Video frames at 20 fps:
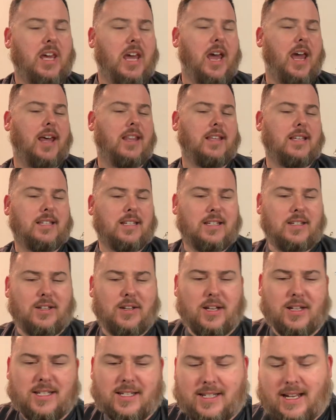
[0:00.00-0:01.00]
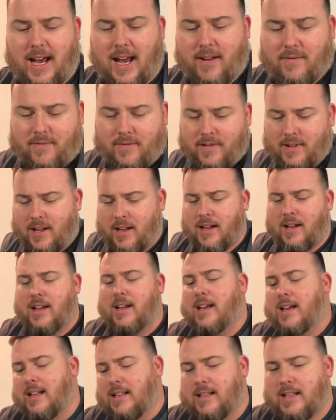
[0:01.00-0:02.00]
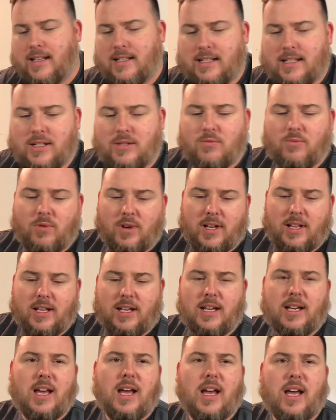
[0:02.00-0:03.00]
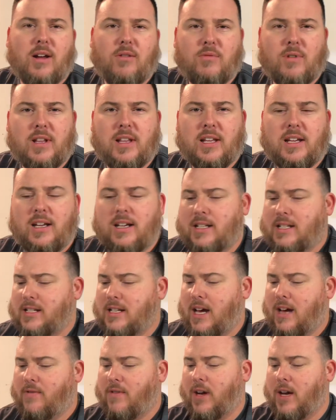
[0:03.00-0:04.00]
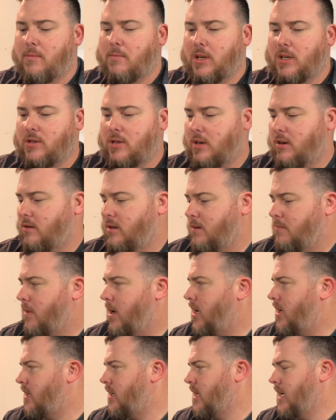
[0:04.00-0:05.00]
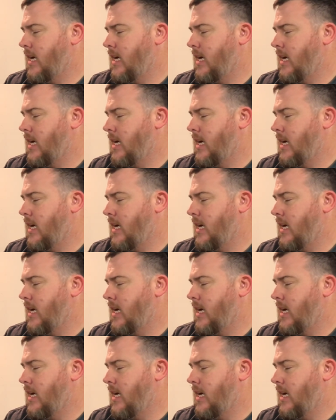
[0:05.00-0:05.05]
yeah, this is good stuff. This is really, uh, really good stuff. I gotta make sure I don't hit my,